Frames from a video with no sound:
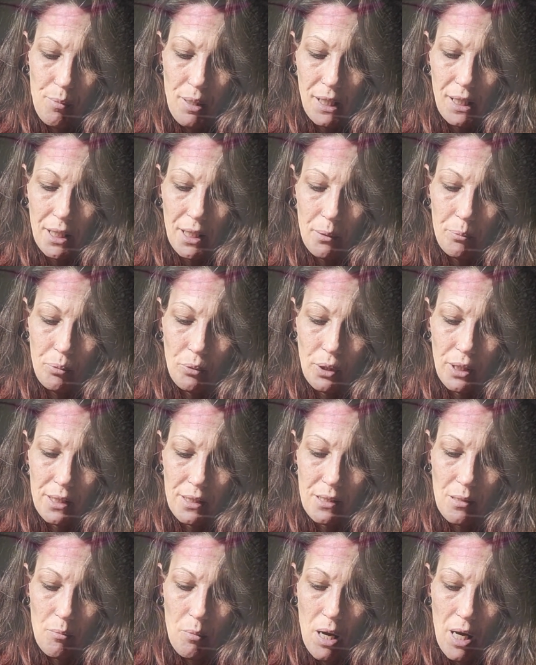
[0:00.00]
make it a
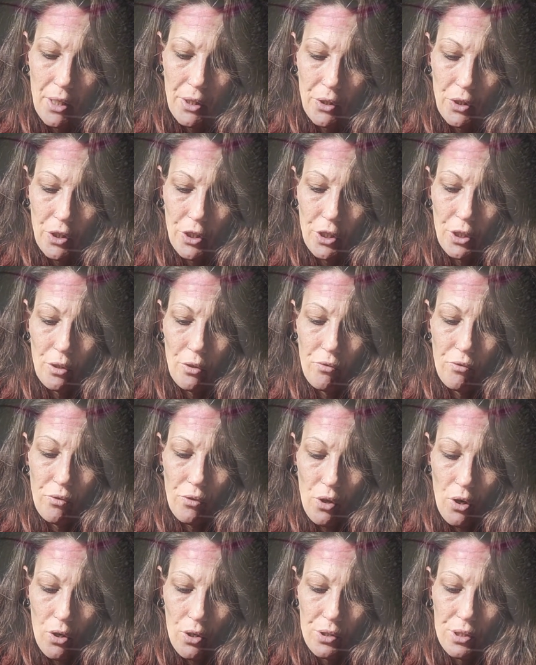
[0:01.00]
point to monitor your
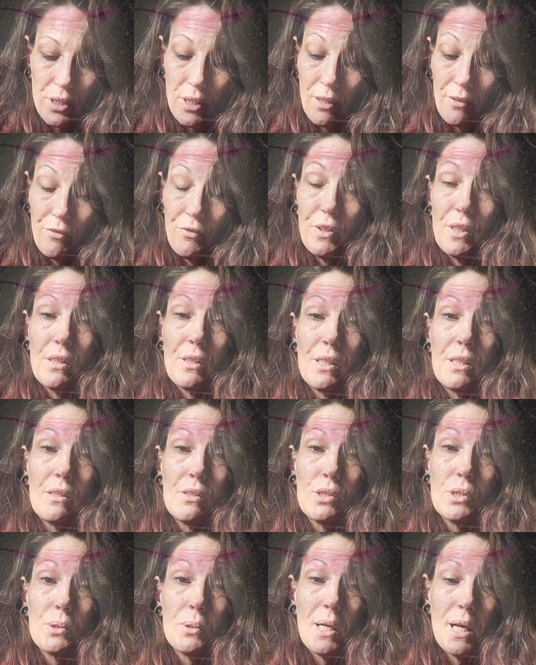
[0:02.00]
thoughts and
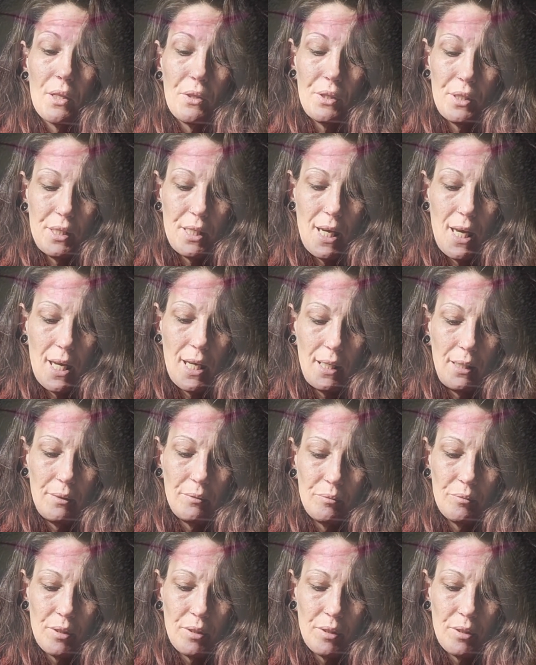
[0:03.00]
feelings throughout the day.